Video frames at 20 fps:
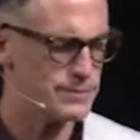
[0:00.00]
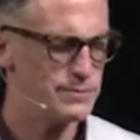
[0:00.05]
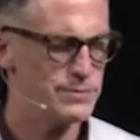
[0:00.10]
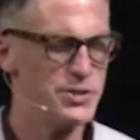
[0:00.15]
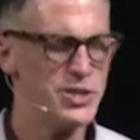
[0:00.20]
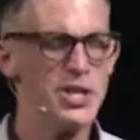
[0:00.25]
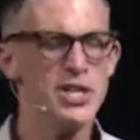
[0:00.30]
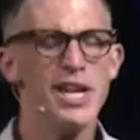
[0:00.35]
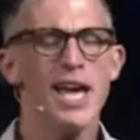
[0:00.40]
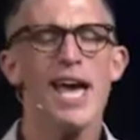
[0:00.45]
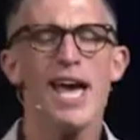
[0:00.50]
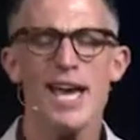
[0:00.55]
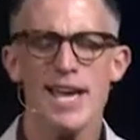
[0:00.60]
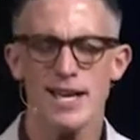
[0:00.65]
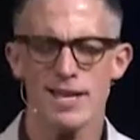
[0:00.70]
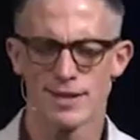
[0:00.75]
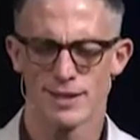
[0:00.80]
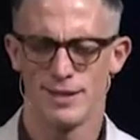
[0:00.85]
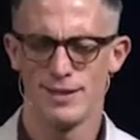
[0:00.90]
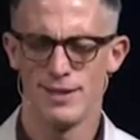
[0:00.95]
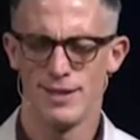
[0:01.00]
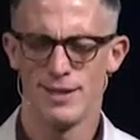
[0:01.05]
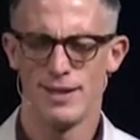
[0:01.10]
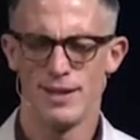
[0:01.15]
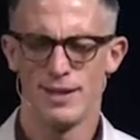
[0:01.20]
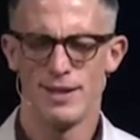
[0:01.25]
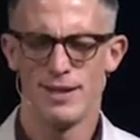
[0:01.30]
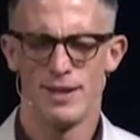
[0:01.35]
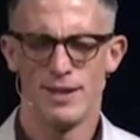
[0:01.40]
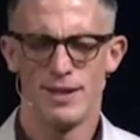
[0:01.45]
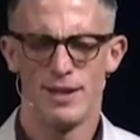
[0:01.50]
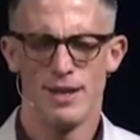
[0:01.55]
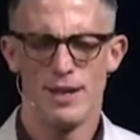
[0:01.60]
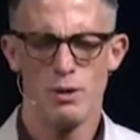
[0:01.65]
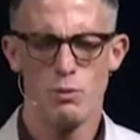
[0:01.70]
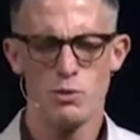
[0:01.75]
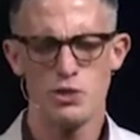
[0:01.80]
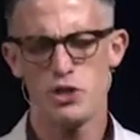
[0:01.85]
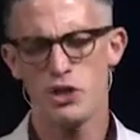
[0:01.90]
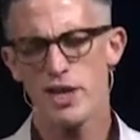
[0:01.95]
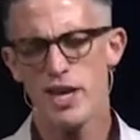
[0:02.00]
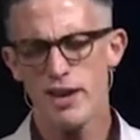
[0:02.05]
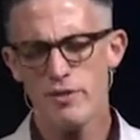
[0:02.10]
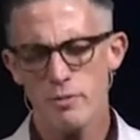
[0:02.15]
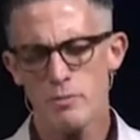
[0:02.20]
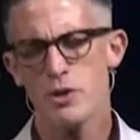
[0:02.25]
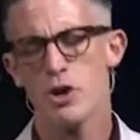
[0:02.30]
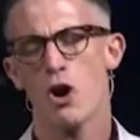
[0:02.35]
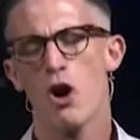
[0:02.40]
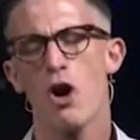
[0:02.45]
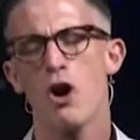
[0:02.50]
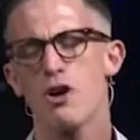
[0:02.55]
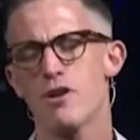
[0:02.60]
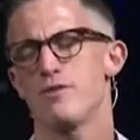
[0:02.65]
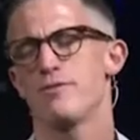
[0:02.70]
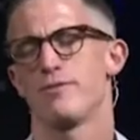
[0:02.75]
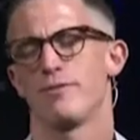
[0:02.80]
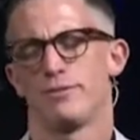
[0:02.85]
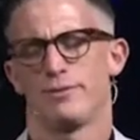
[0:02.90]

today, would you give Him your heart